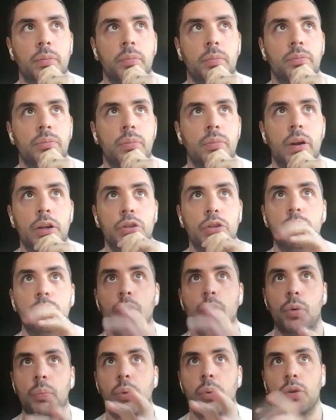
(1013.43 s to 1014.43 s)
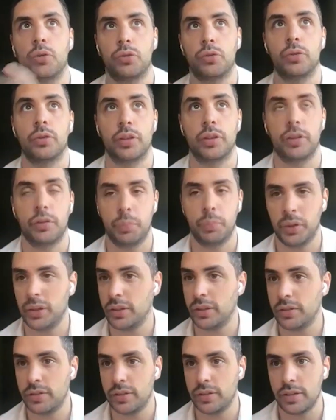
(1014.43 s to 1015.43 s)
much more personal
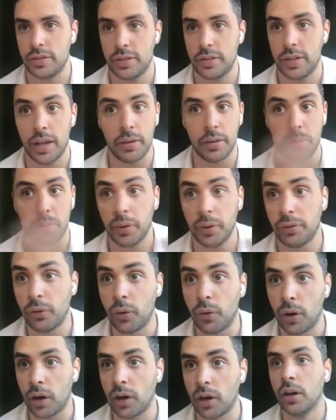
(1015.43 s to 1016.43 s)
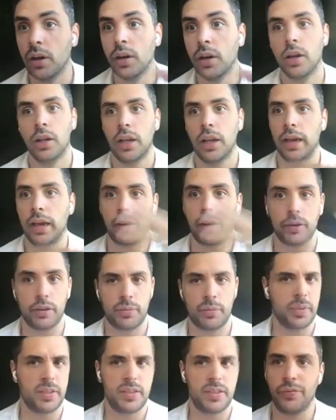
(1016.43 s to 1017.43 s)
experiences than before. Like
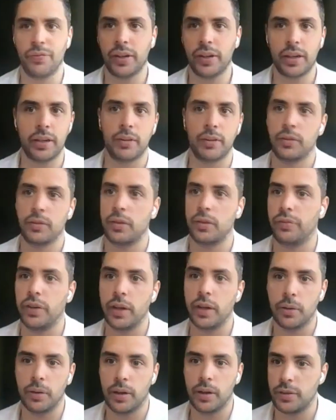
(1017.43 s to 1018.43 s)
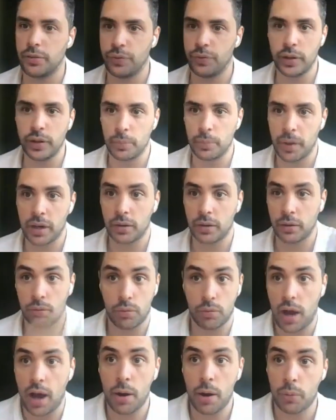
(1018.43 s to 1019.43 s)
specifically, I think let's think about
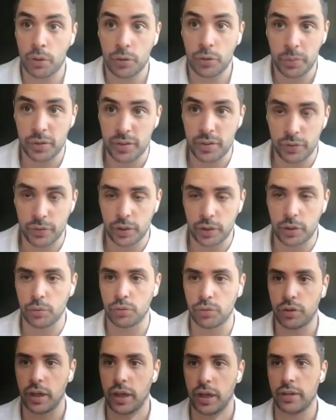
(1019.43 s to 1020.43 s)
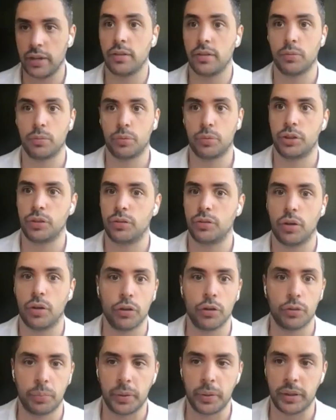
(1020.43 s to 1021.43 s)
our specific use case, which is
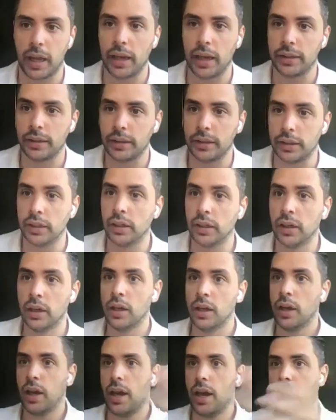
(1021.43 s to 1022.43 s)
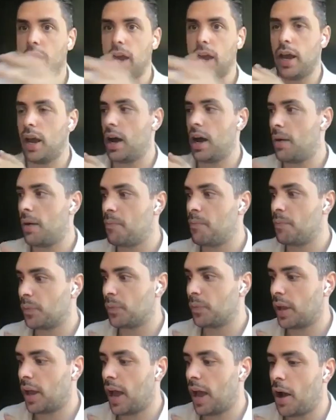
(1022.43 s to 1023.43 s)
hospitality.
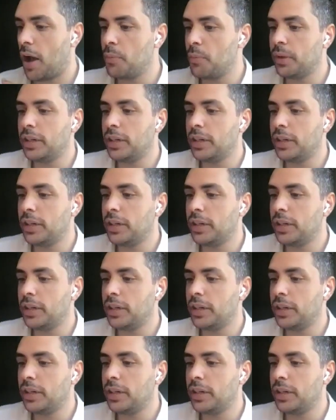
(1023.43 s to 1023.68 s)
How